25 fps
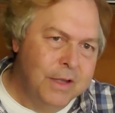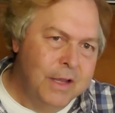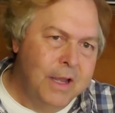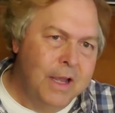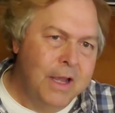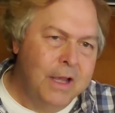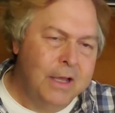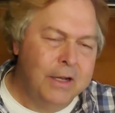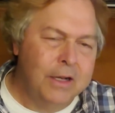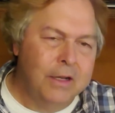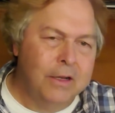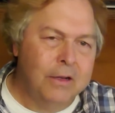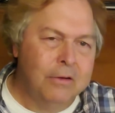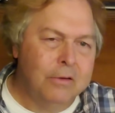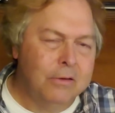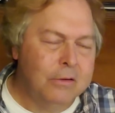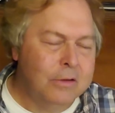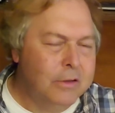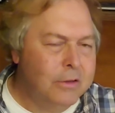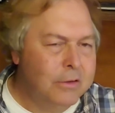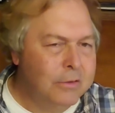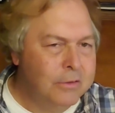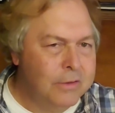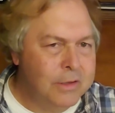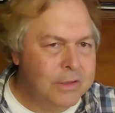It
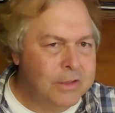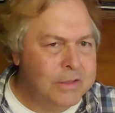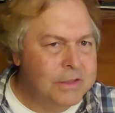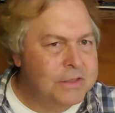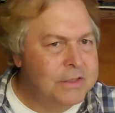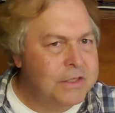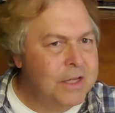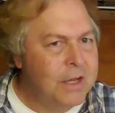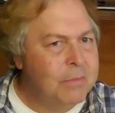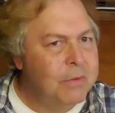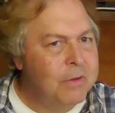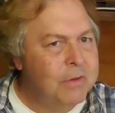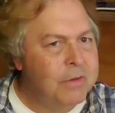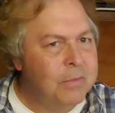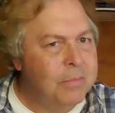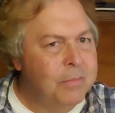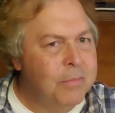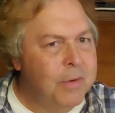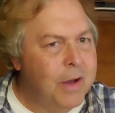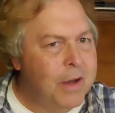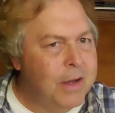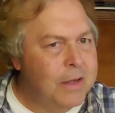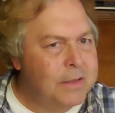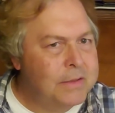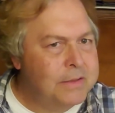included some of the
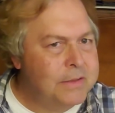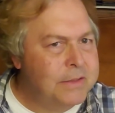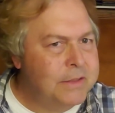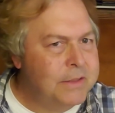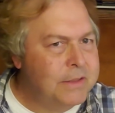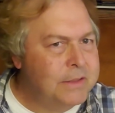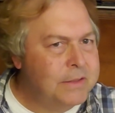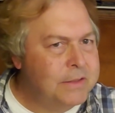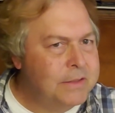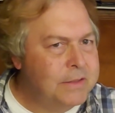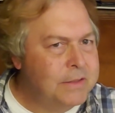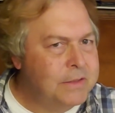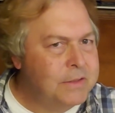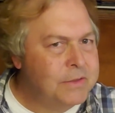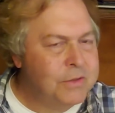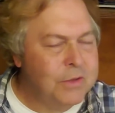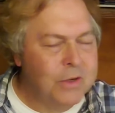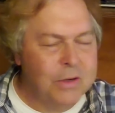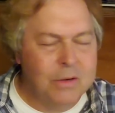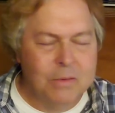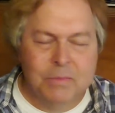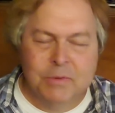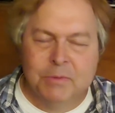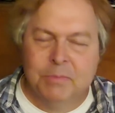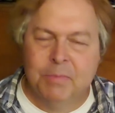Bosnians and
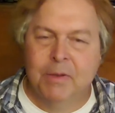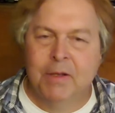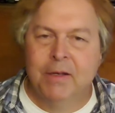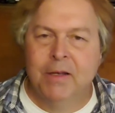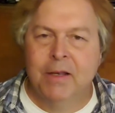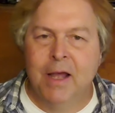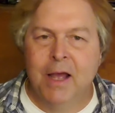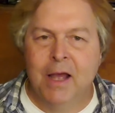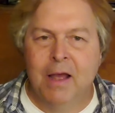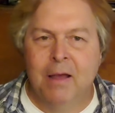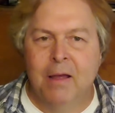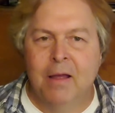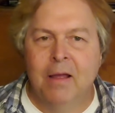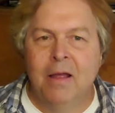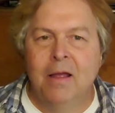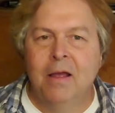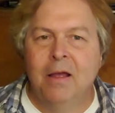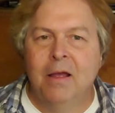Serbs, but not